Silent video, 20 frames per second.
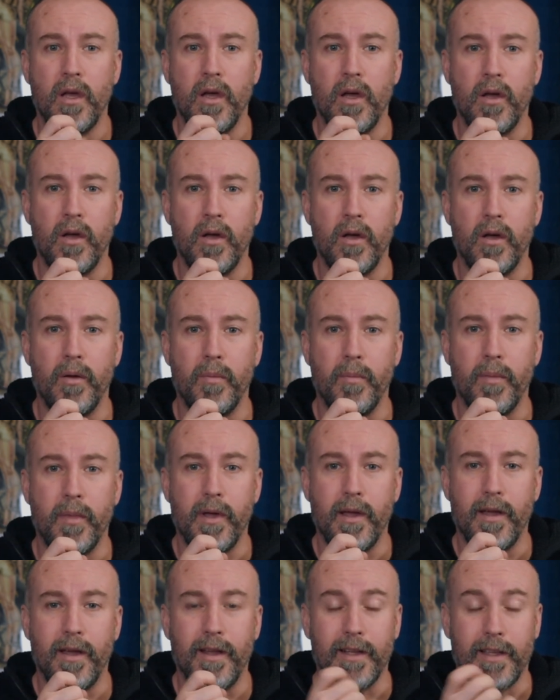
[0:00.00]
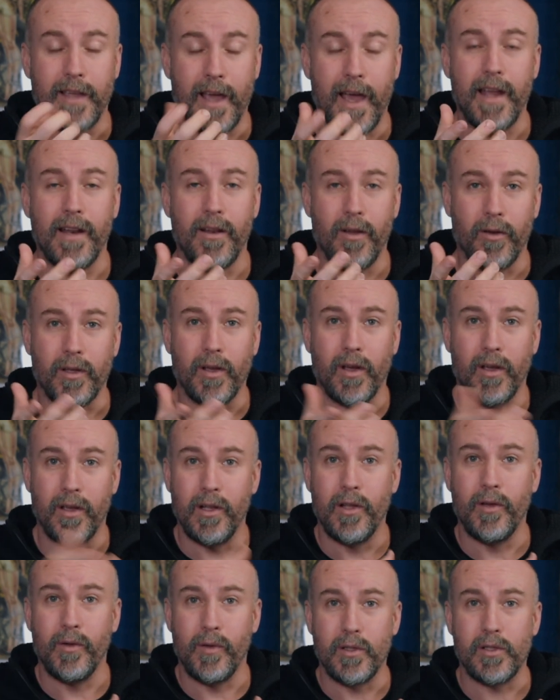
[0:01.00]
And again, like I
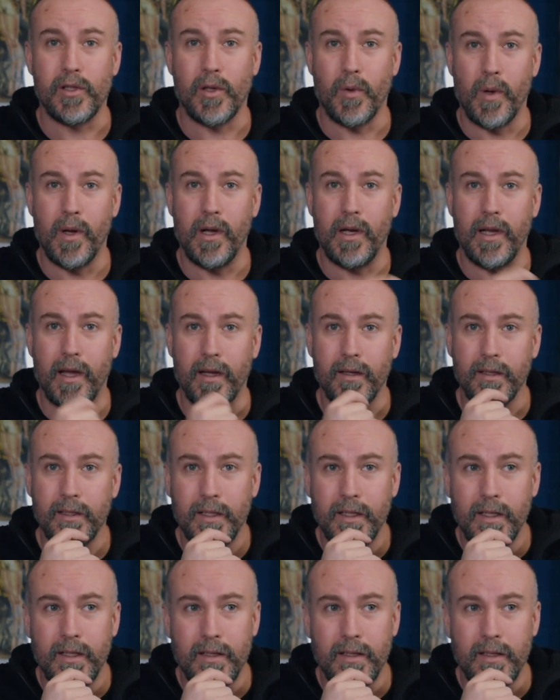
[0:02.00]
alluded to earlier,